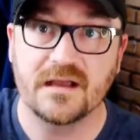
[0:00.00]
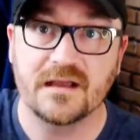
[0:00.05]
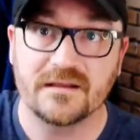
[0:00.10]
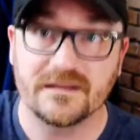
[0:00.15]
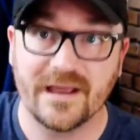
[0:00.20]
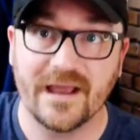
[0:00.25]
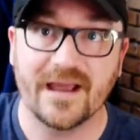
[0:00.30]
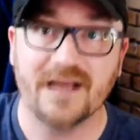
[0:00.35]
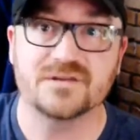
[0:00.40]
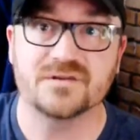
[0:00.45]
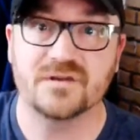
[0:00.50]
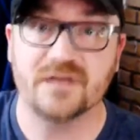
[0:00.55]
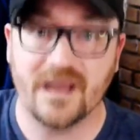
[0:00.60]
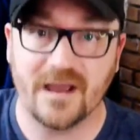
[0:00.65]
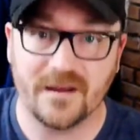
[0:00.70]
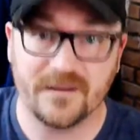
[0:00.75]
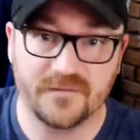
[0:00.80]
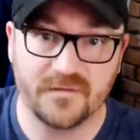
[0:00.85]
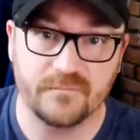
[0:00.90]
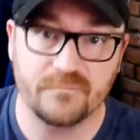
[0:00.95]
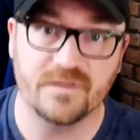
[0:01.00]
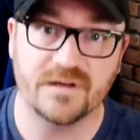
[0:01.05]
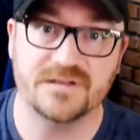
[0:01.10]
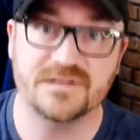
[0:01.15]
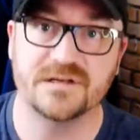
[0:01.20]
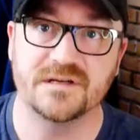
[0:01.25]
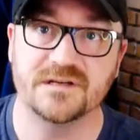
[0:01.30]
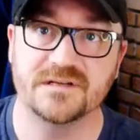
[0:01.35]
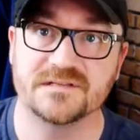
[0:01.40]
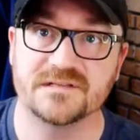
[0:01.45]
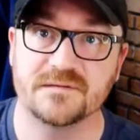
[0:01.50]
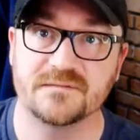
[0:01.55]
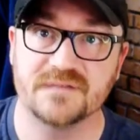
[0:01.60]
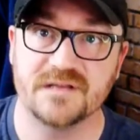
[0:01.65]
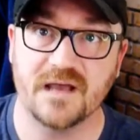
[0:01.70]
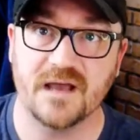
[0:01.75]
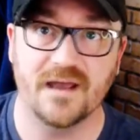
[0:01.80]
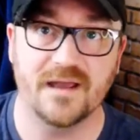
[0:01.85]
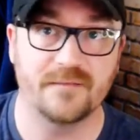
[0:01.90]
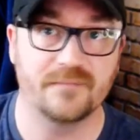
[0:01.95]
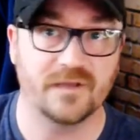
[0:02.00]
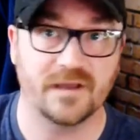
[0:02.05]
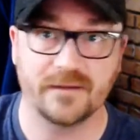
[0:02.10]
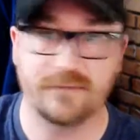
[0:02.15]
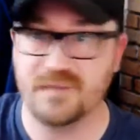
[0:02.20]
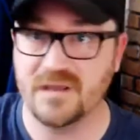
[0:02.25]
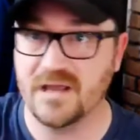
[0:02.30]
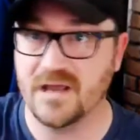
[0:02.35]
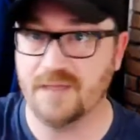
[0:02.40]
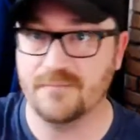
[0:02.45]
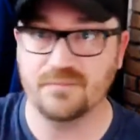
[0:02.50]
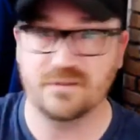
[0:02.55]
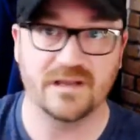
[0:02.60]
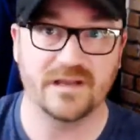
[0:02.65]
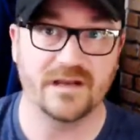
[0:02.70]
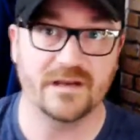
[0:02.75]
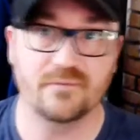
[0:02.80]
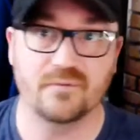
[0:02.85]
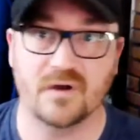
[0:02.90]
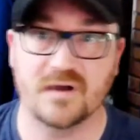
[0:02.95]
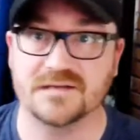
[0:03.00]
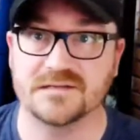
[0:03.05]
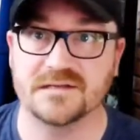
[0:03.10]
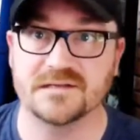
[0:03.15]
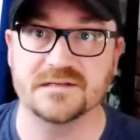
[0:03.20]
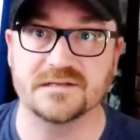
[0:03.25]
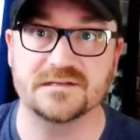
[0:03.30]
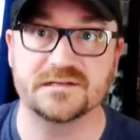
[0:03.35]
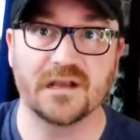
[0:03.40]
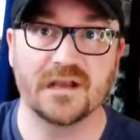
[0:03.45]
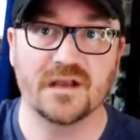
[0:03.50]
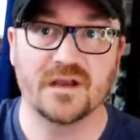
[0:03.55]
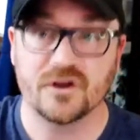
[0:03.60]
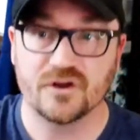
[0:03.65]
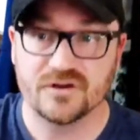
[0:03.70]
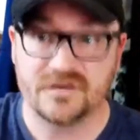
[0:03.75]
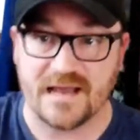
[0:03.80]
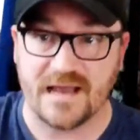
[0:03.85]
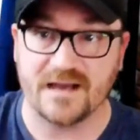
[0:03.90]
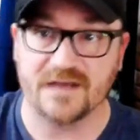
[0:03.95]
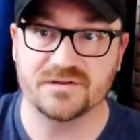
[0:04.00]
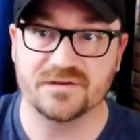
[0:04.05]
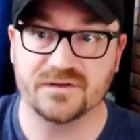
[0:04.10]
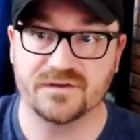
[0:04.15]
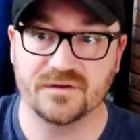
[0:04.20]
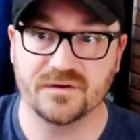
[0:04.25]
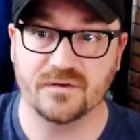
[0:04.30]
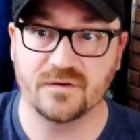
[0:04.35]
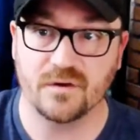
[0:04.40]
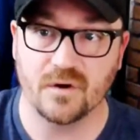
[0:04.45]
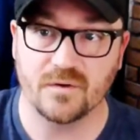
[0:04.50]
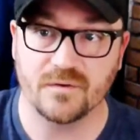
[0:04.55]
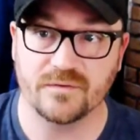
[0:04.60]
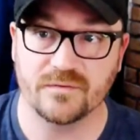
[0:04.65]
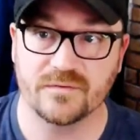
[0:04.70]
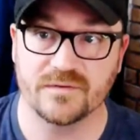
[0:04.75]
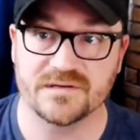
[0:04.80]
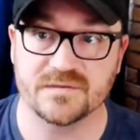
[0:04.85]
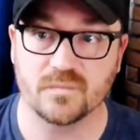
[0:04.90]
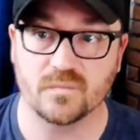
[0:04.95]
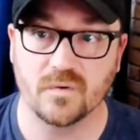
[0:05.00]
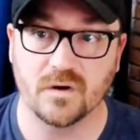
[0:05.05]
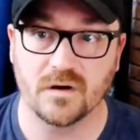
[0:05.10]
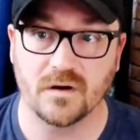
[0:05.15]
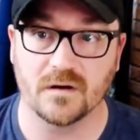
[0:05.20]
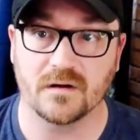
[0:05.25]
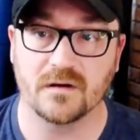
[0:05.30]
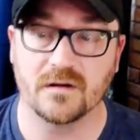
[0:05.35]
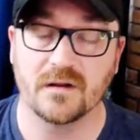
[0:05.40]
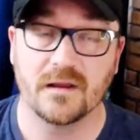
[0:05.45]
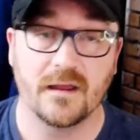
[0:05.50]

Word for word: They actually have to budget in some time, like PI planning processes, to actually do, go through this work.